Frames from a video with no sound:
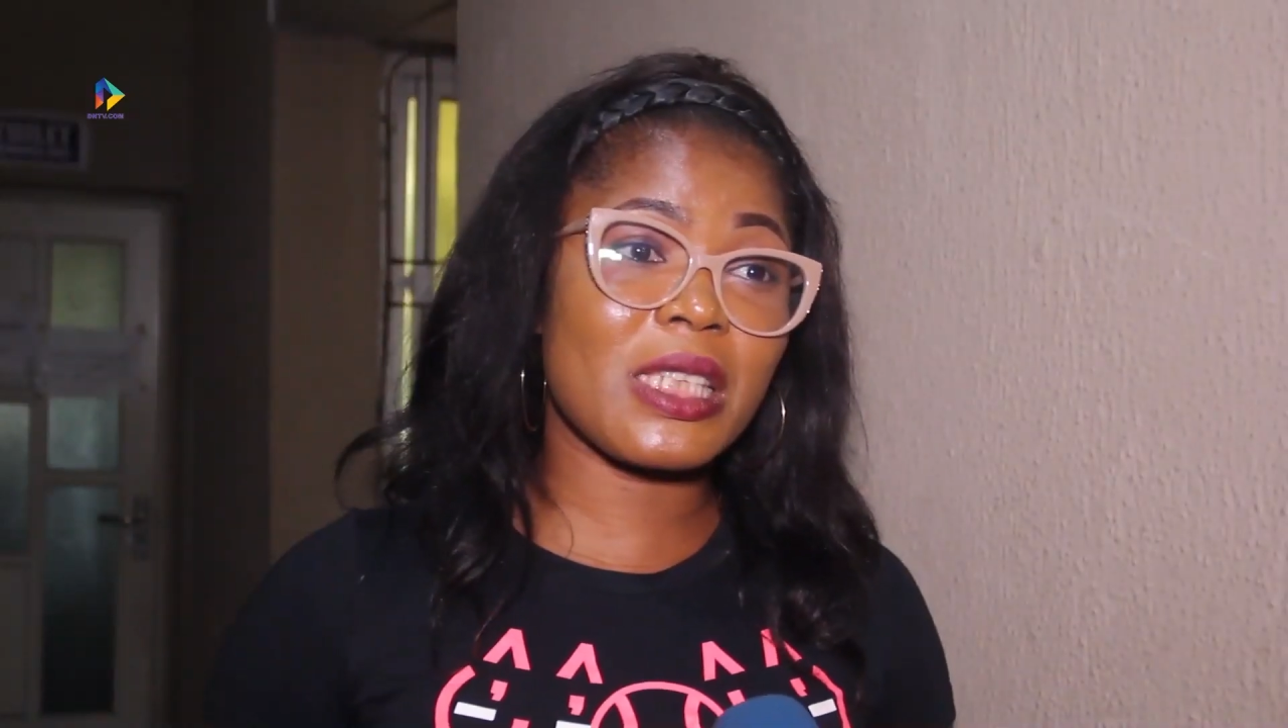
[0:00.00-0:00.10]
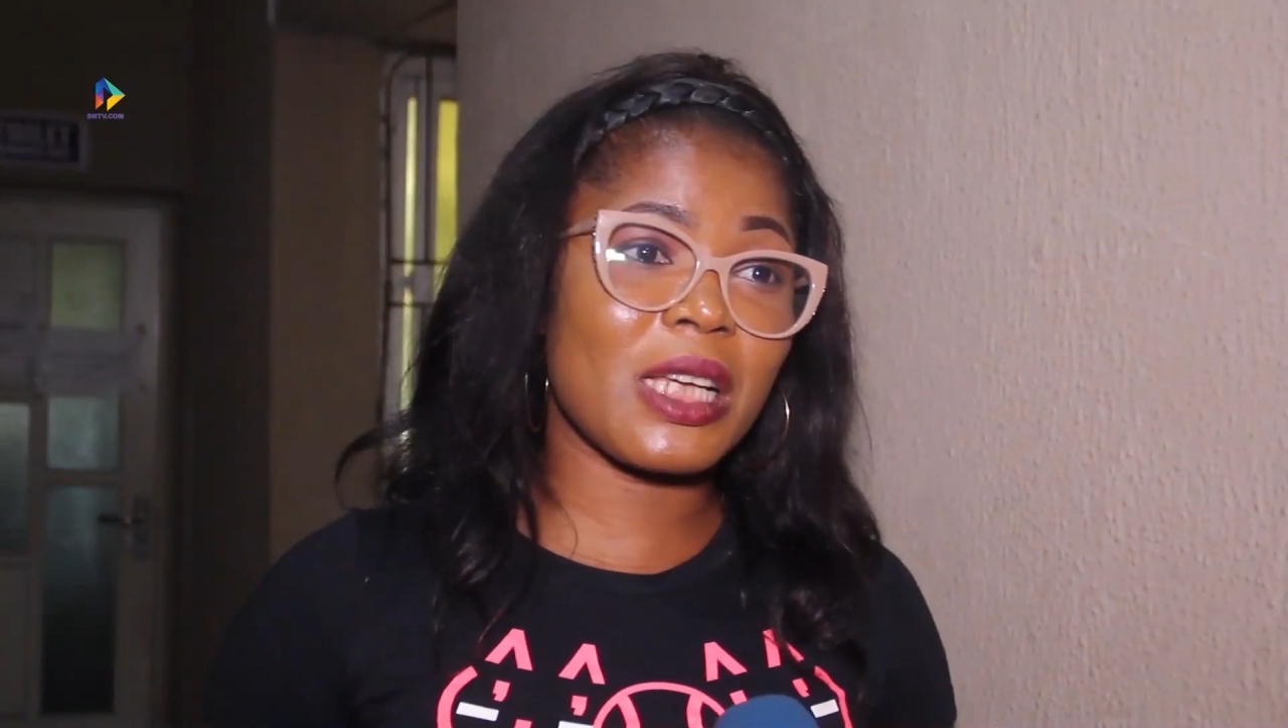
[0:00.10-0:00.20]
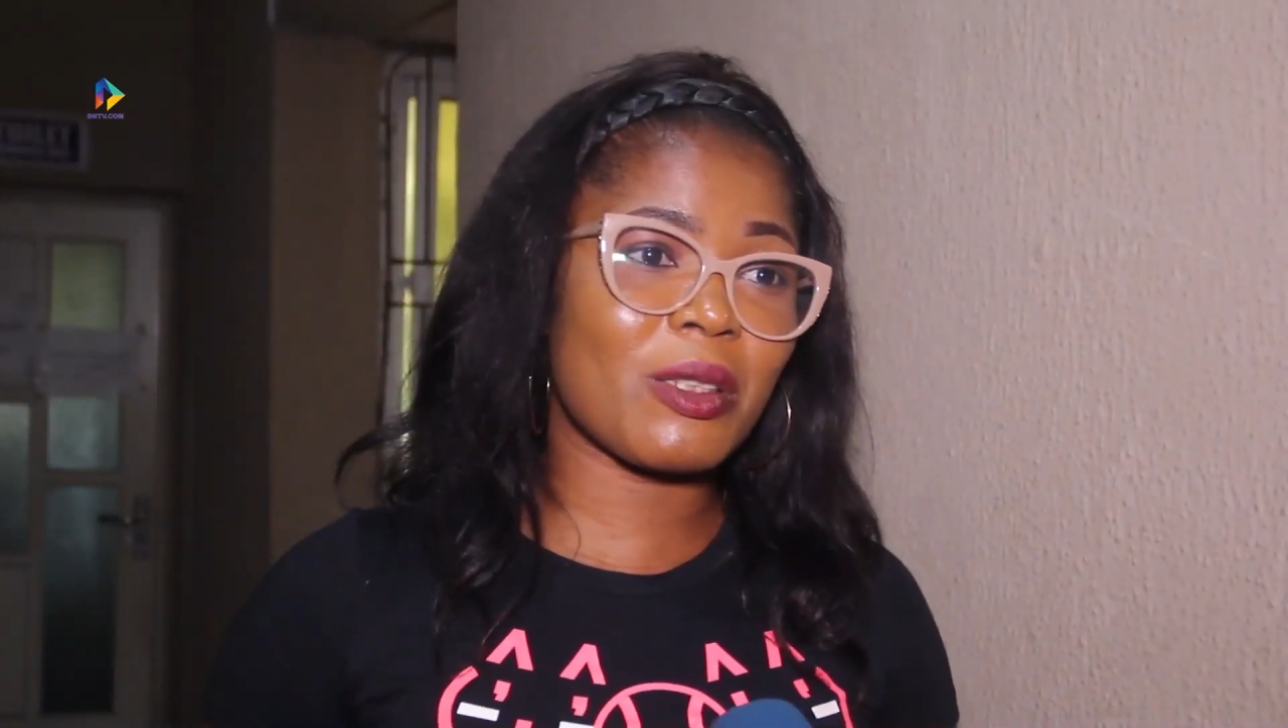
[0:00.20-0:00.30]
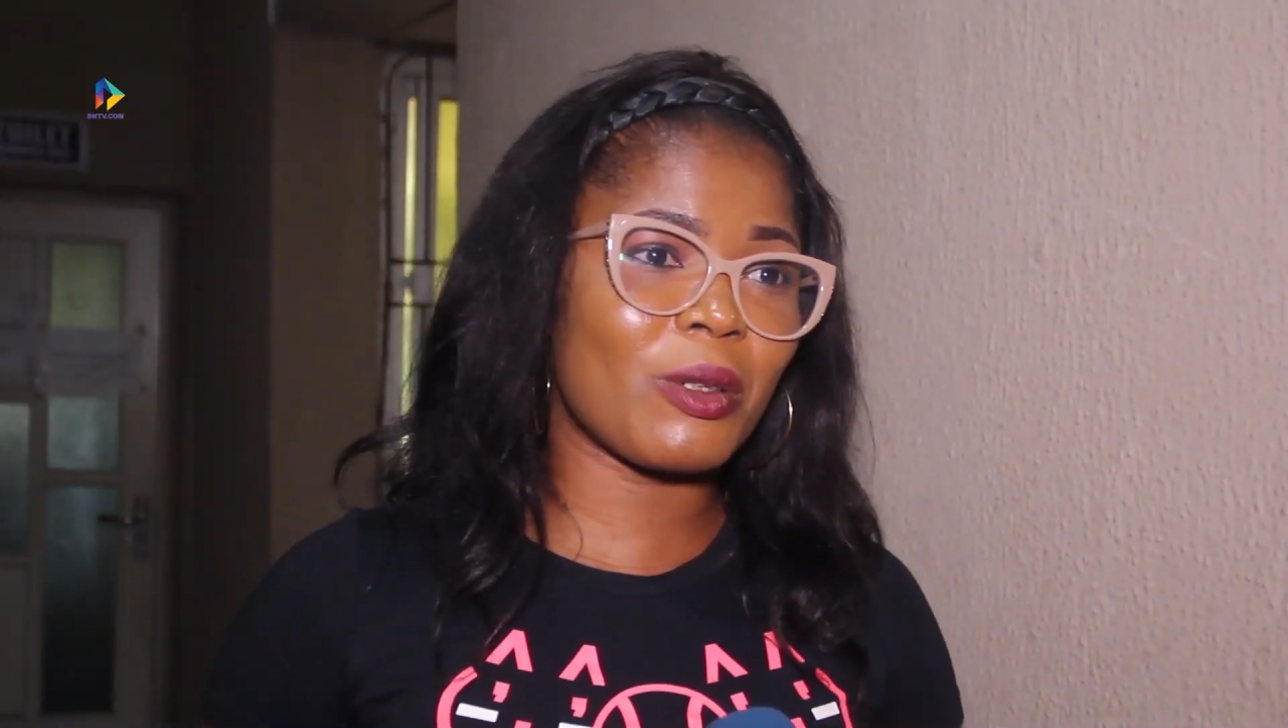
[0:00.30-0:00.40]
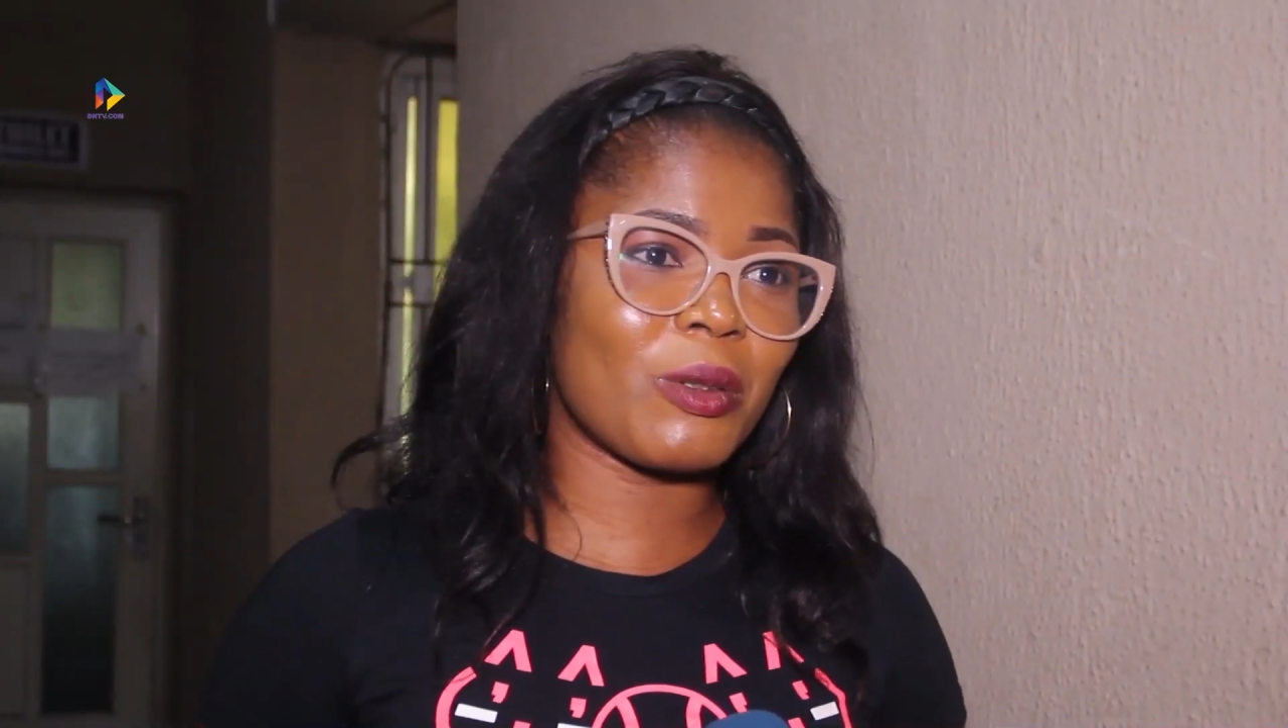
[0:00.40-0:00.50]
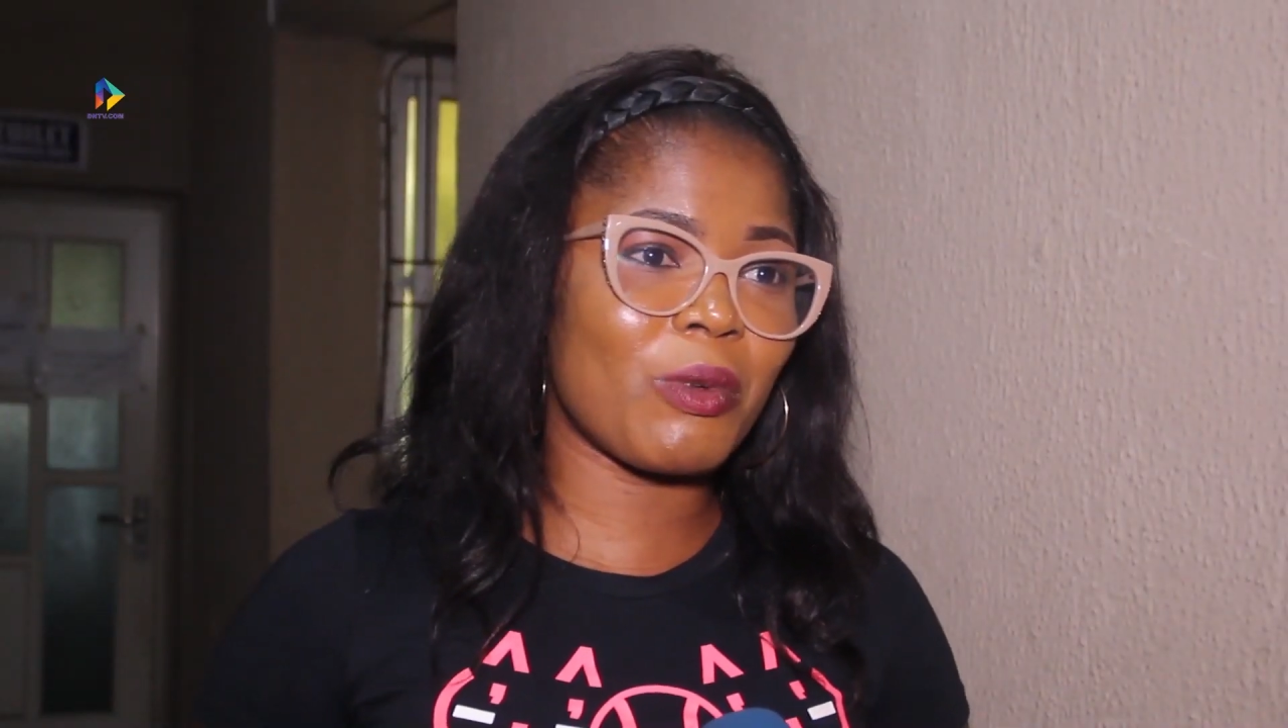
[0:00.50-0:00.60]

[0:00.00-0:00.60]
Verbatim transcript: sector,